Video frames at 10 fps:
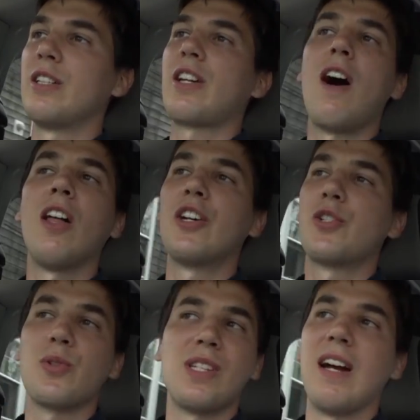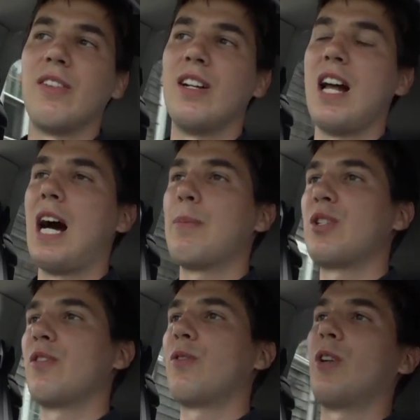College was never an
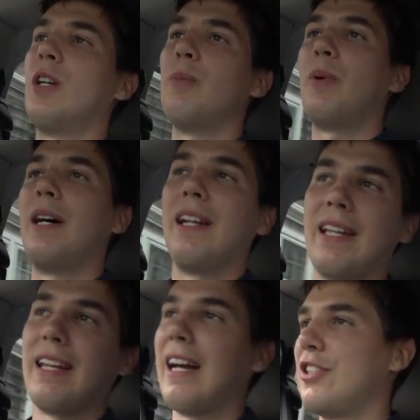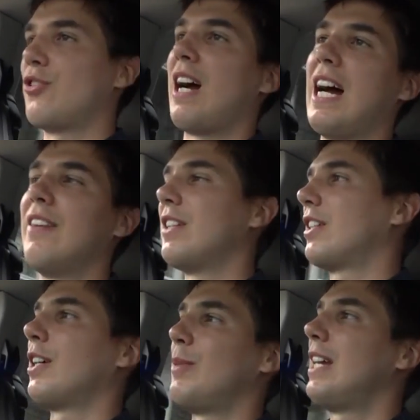option for him, but yeah, drive,
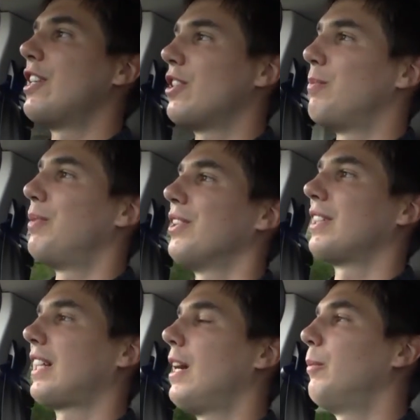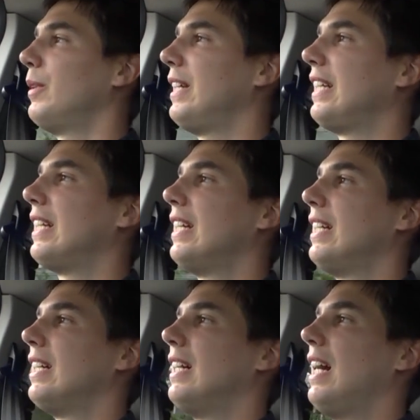determination, built a company,
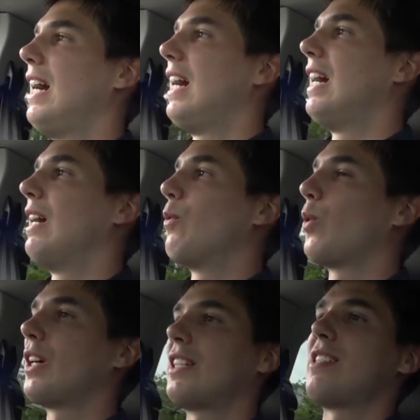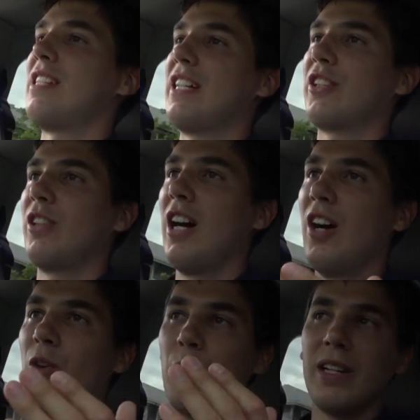worked to see it
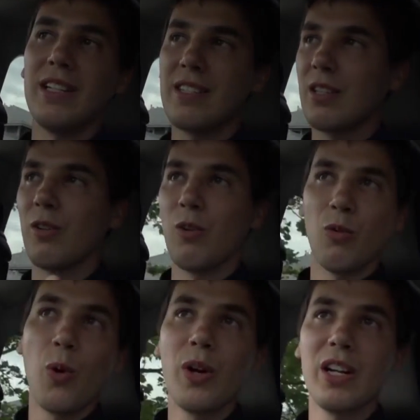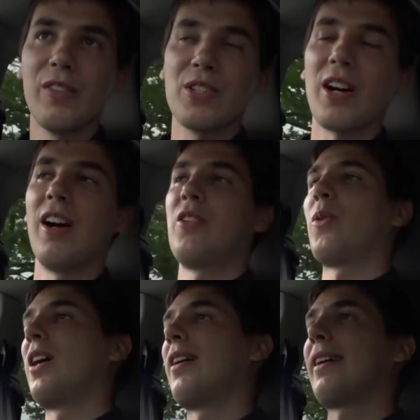grow, witnessed the reward of his hard
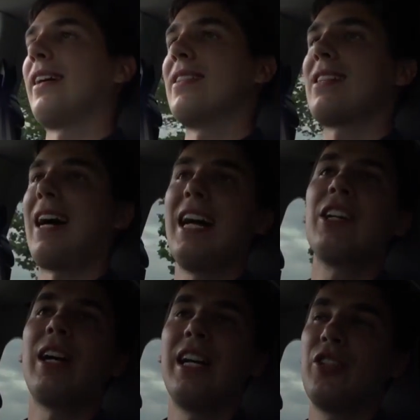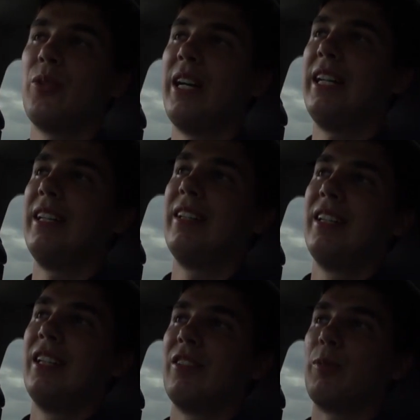work as I graduated
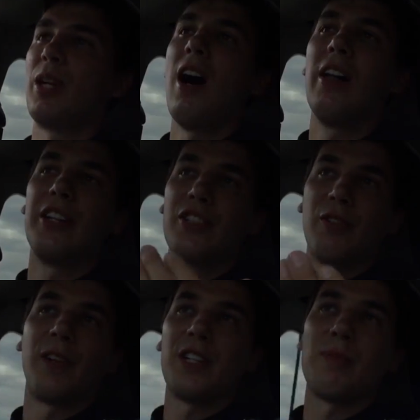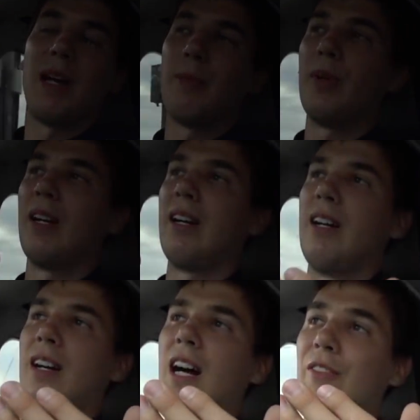from college, the first member
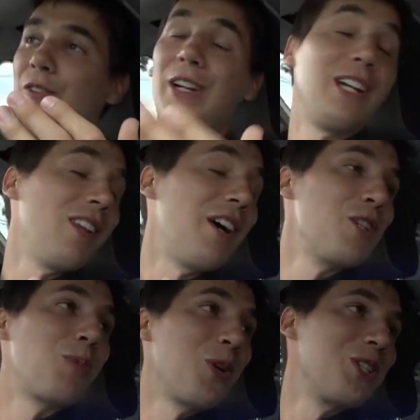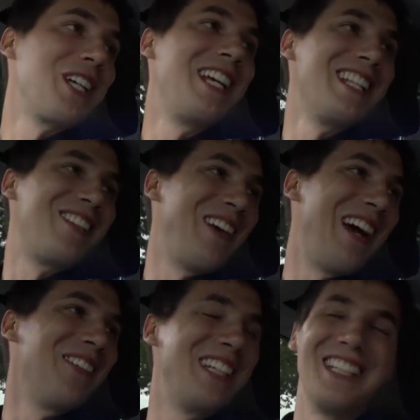of a very large Portuguese
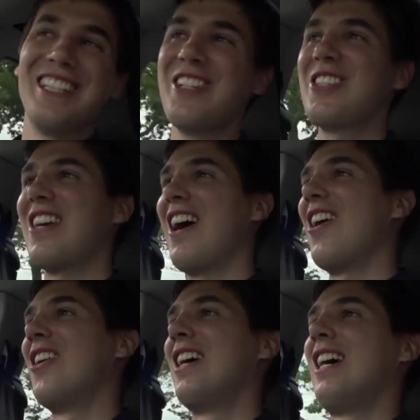family to do so.